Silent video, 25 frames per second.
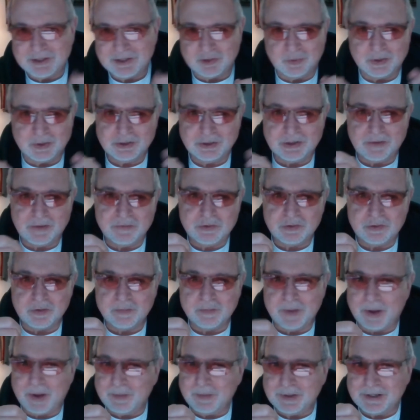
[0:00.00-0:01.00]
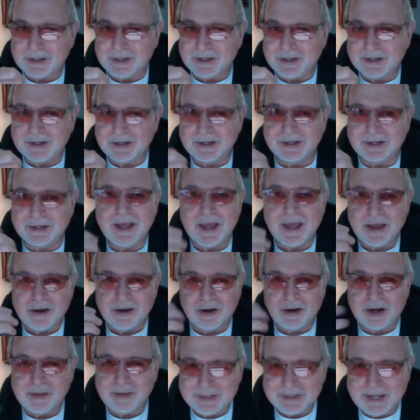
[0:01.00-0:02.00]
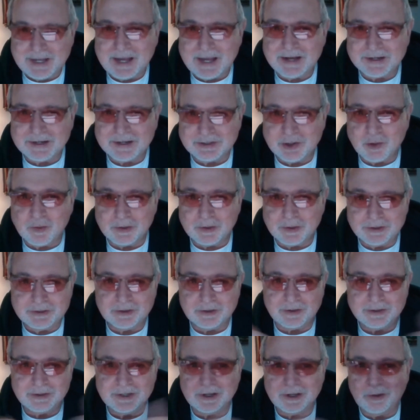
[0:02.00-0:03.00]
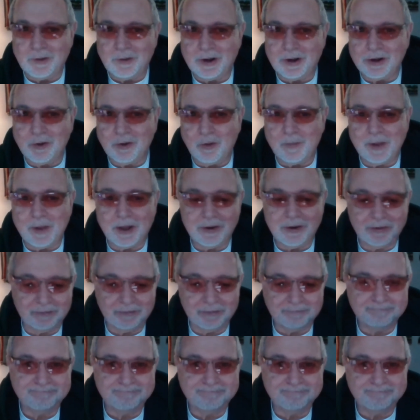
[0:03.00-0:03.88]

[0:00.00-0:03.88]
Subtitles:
switched over to Republican, and her name is Candice Owens, so I'll tell you what I know about her.